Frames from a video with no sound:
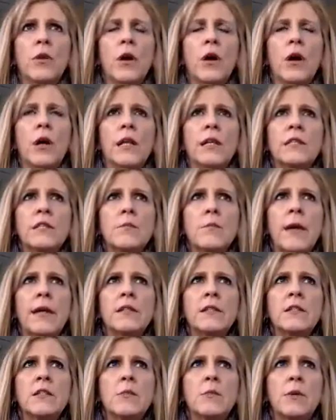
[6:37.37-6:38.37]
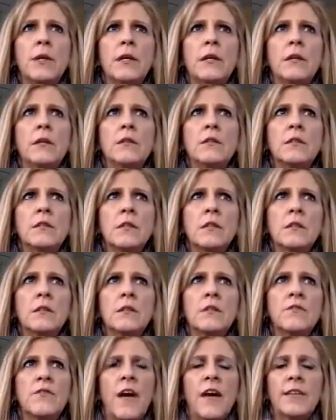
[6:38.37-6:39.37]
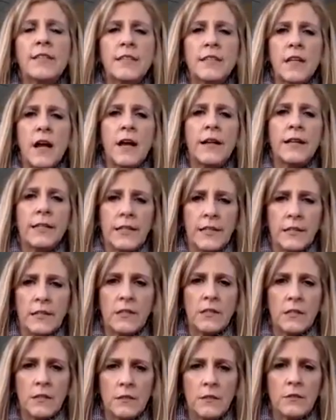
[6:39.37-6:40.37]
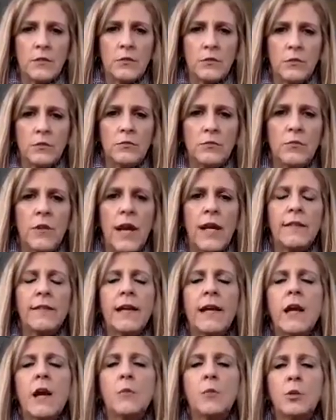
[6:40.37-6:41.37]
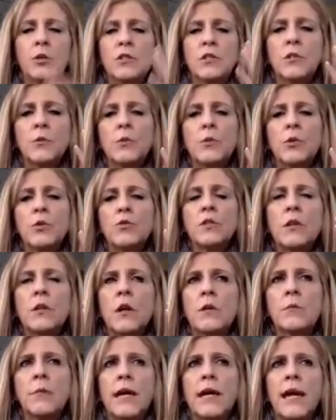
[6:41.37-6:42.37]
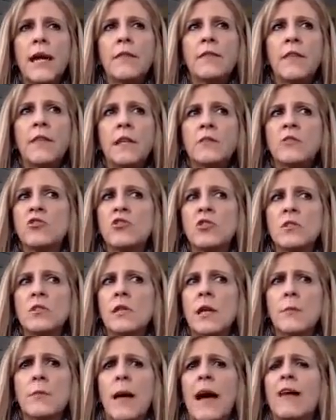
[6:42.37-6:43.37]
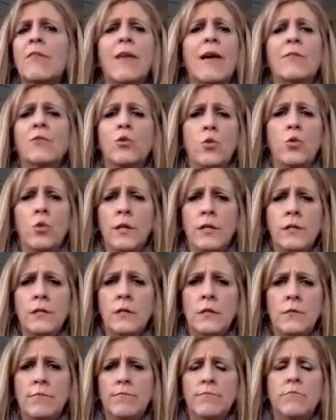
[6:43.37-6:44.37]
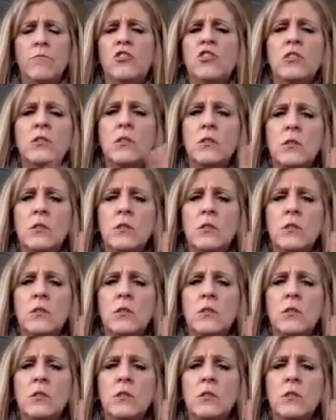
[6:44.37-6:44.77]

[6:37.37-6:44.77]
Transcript: it's meant to be find silence, right? Like I'll put some music on my head that's just like background noise, just to,